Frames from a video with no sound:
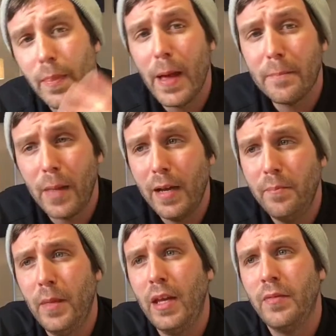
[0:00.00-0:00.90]
that
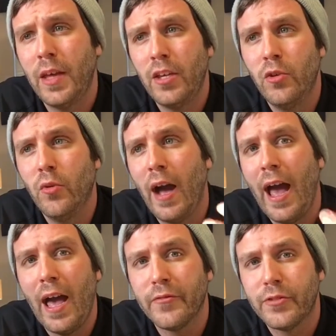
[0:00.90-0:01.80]
might mean that you
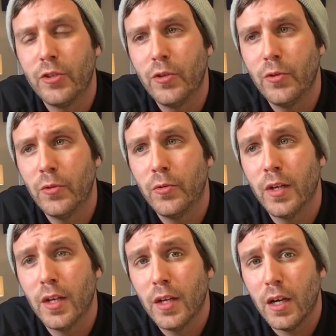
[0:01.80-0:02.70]
have to
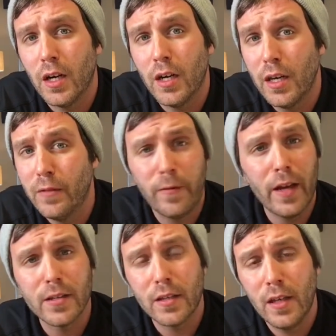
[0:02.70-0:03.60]

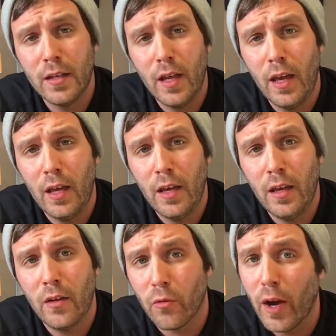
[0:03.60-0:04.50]
invest in
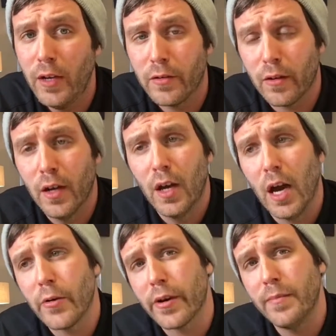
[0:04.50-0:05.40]
a grinder.
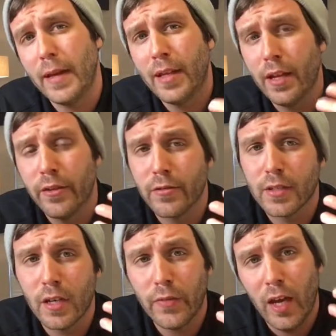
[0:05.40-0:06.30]
I recommend getting
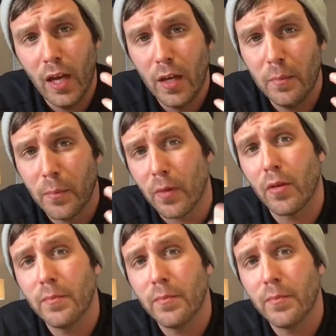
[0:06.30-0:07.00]
yourself a burr